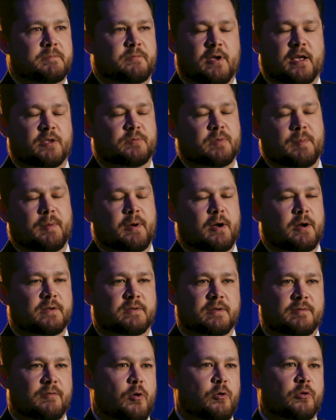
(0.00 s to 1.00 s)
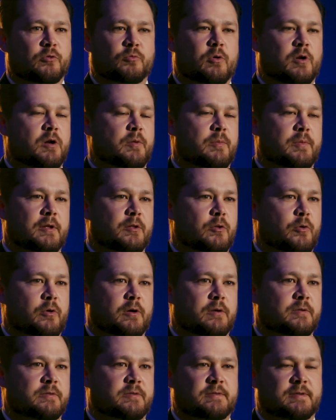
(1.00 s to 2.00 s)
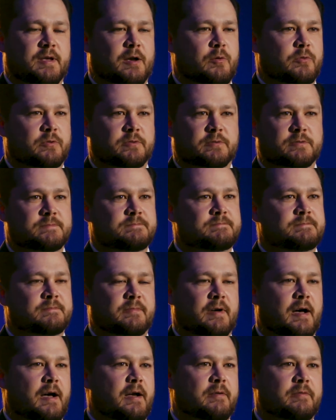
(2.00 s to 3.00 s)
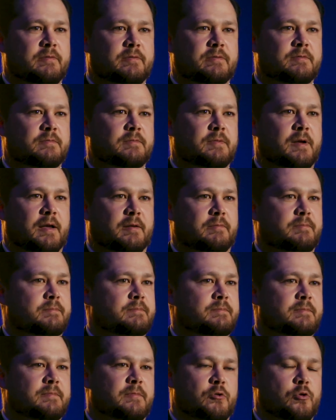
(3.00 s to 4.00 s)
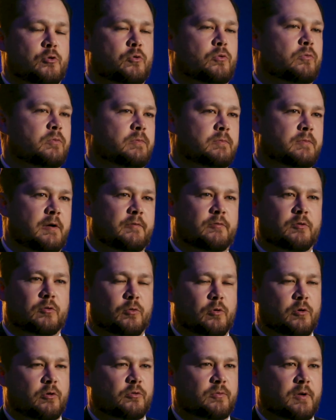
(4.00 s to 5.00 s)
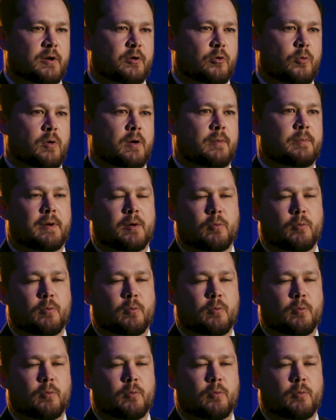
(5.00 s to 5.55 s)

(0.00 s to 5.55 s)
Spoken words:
If you ask my parents, I've always wanted to be a lawyer since I was 5. I knew a few lawyers when I grew up.